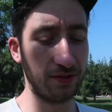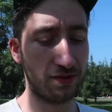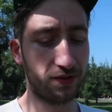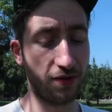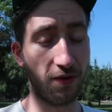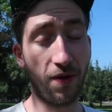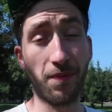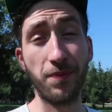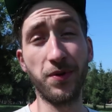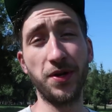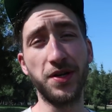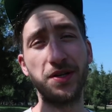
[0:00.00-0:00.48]

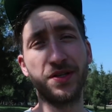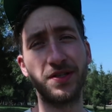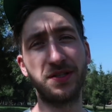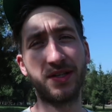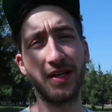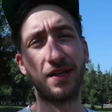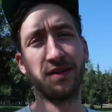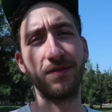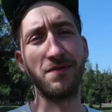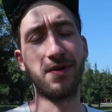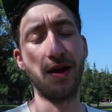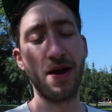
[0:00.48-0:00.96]
So I'm gonna
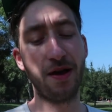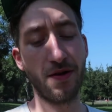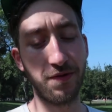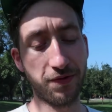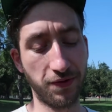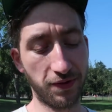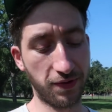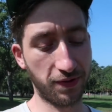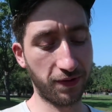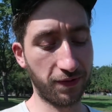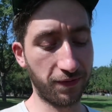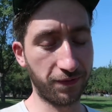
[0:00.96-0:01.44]
stick
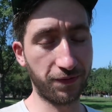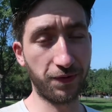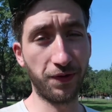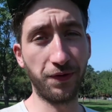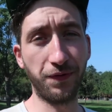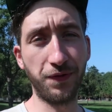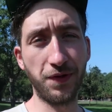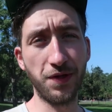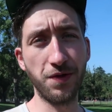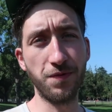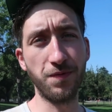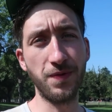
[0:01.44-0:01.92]
around
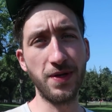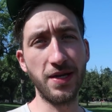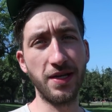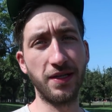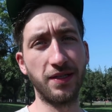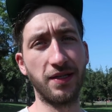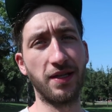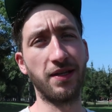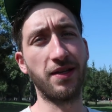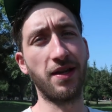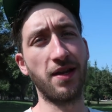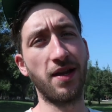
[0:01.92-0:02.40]
for a few
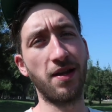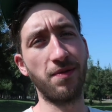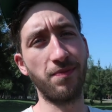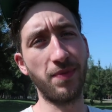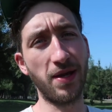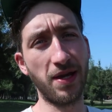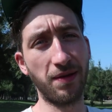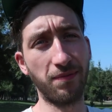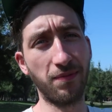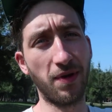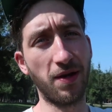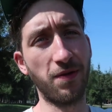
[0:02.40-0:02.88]
weeks and then I'll
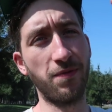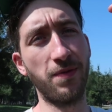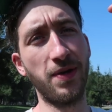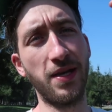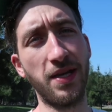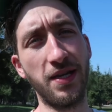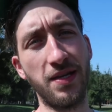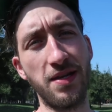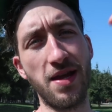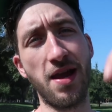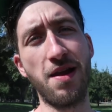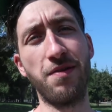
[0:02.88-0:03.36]
make my
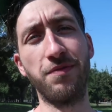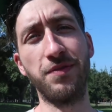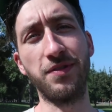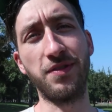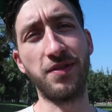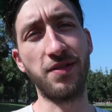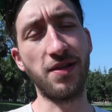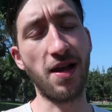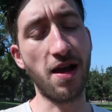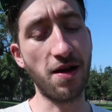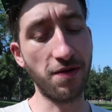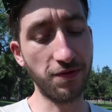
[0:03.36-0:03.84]
way down
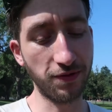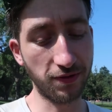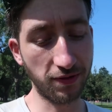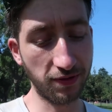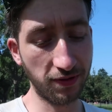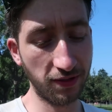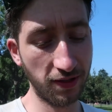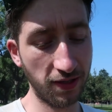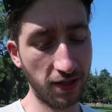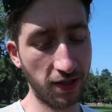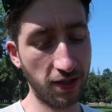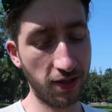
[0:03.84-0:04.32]

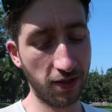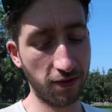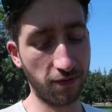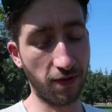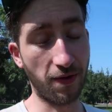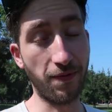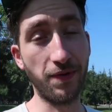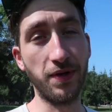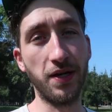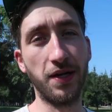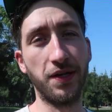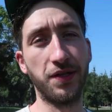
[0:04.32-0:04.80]
south
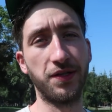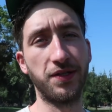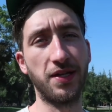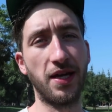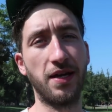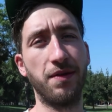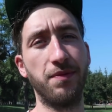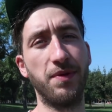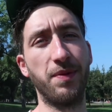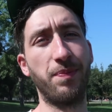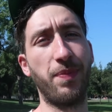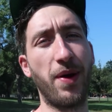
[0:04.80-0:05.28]
where we're gonna
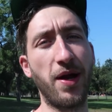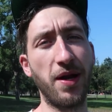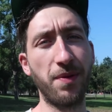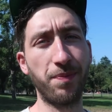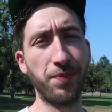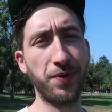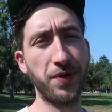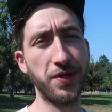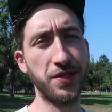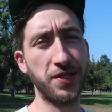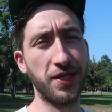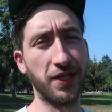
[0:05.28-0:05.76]
set up the
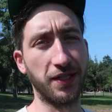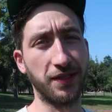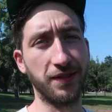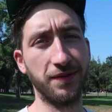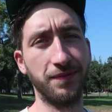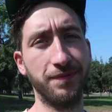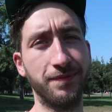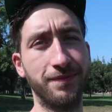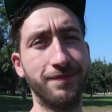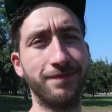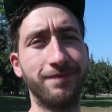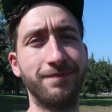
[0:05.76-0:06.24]
pilot
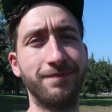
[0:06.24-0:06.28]
project.